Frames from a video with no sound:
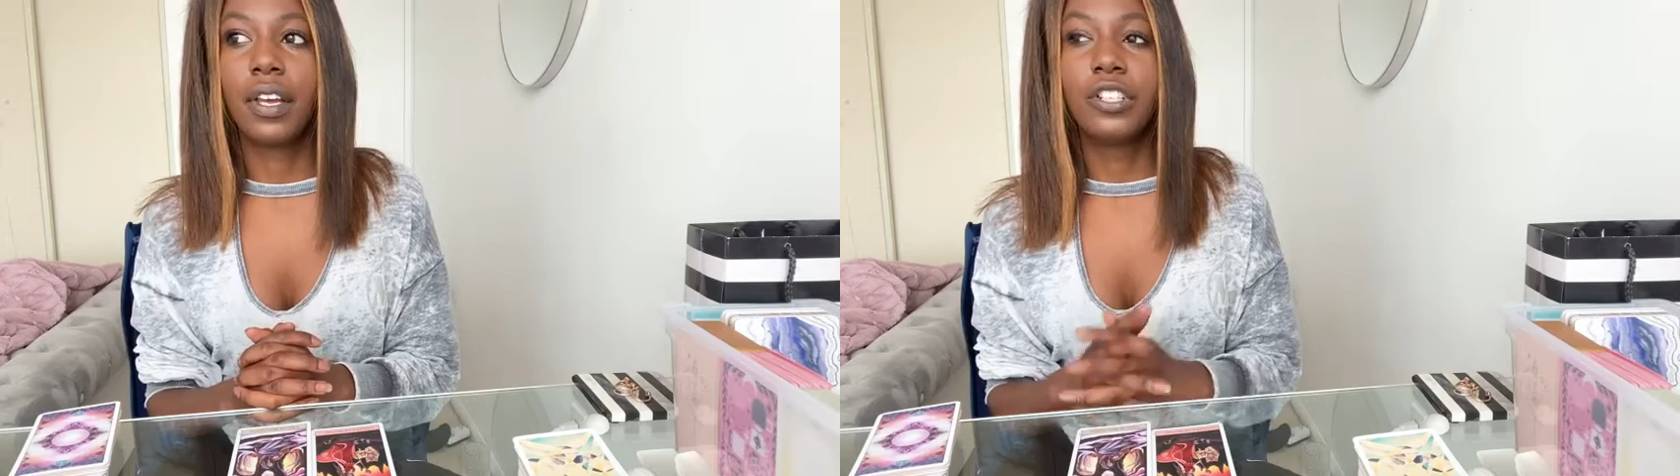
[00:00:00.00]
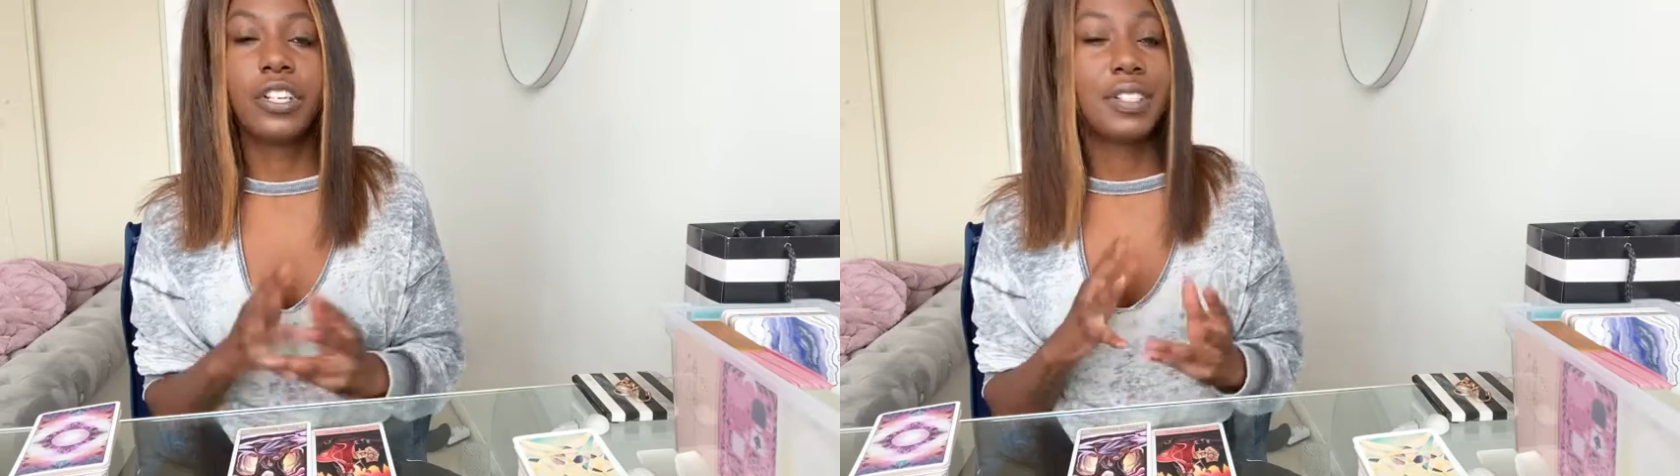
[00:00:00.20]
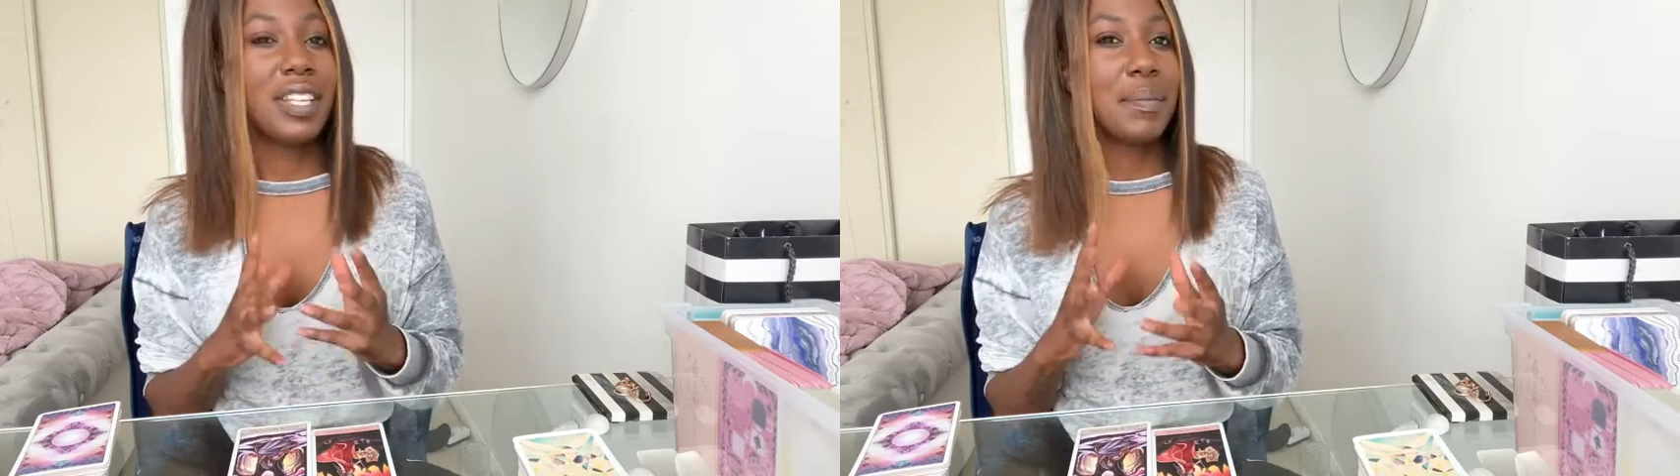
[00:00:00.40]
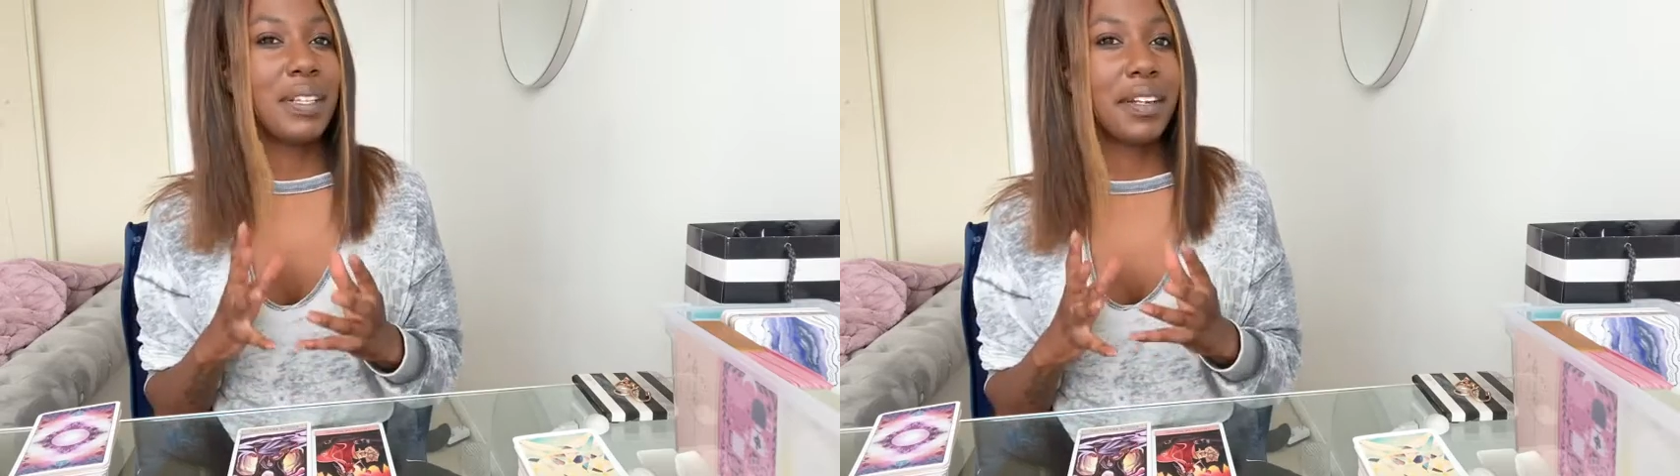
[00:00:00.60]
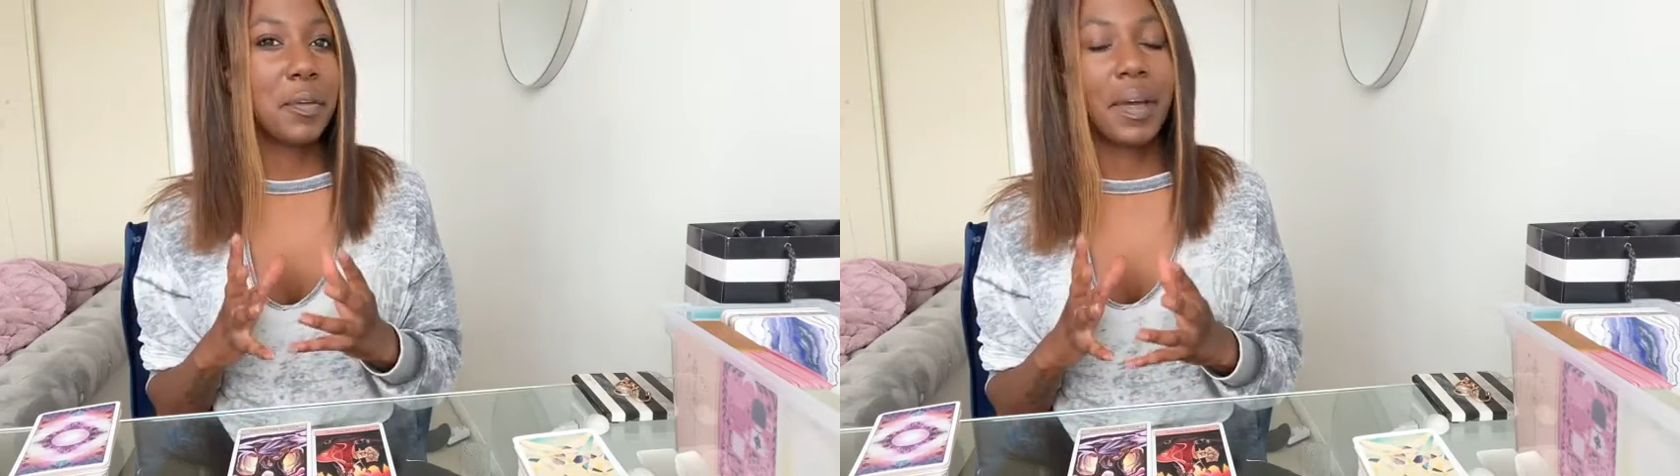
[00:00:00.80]
just seem a
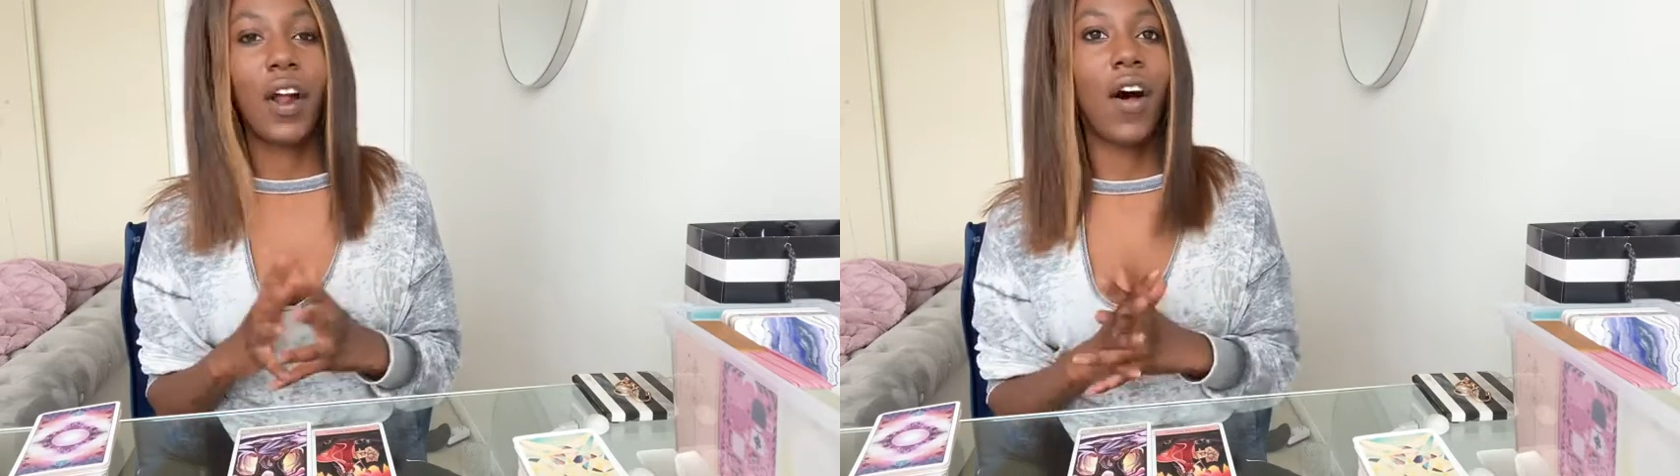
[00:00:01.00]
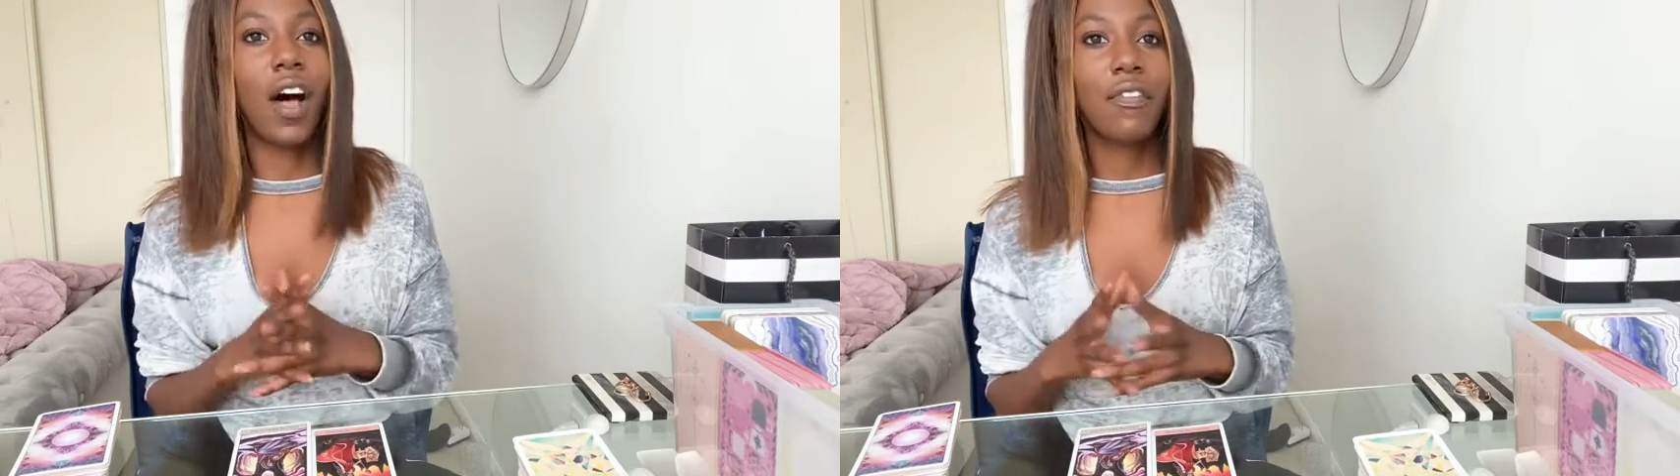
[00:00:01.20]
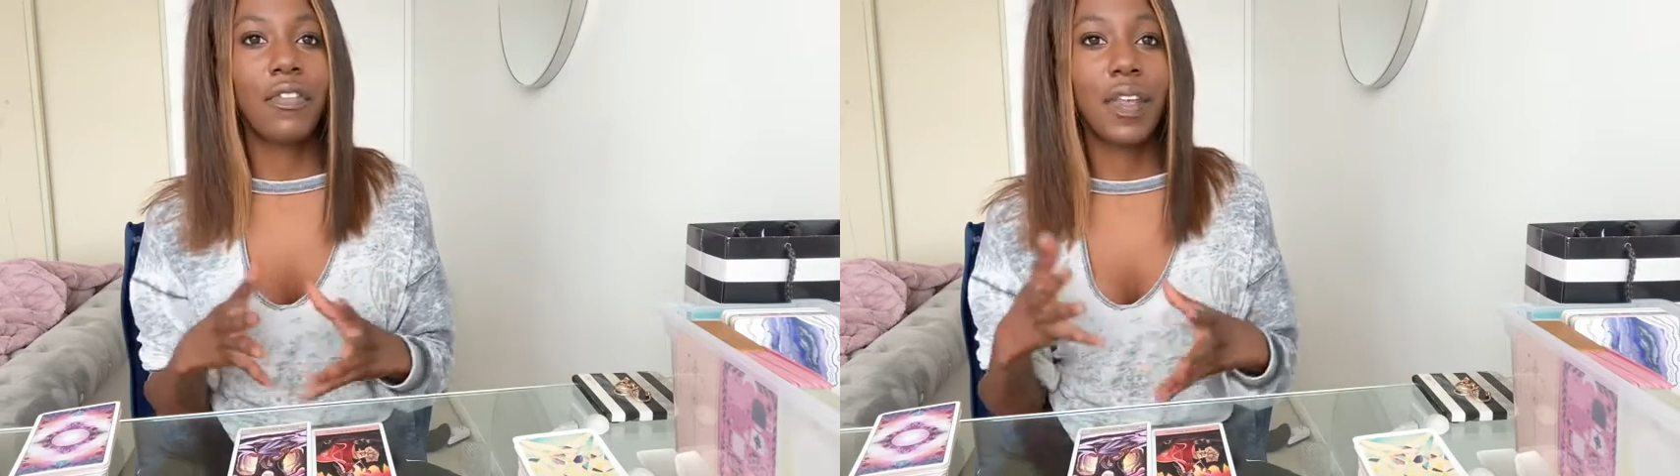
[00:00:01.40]
little bit off,